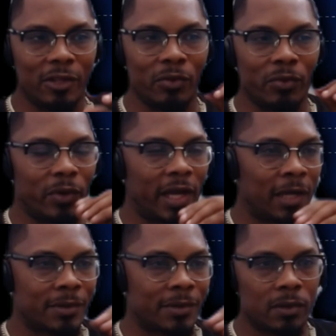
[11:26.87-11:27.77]
You will
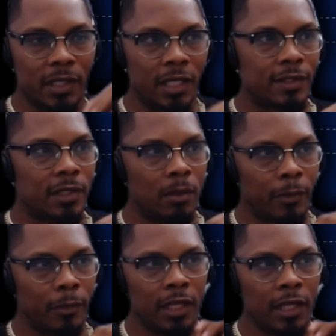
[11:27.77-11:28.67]
absolutely get to the
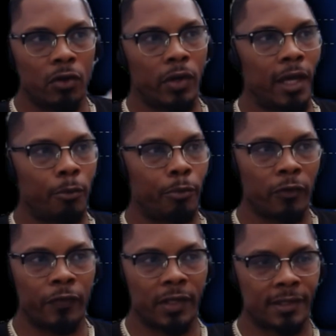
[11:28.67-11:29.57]
money. Go had a
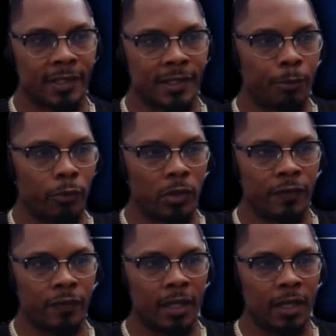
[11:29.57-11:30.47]
perfect example of
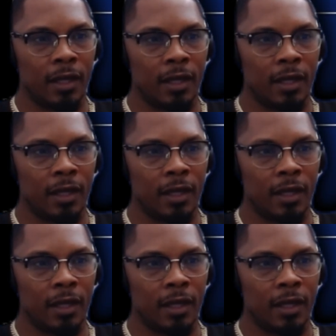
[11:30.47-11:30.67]
that.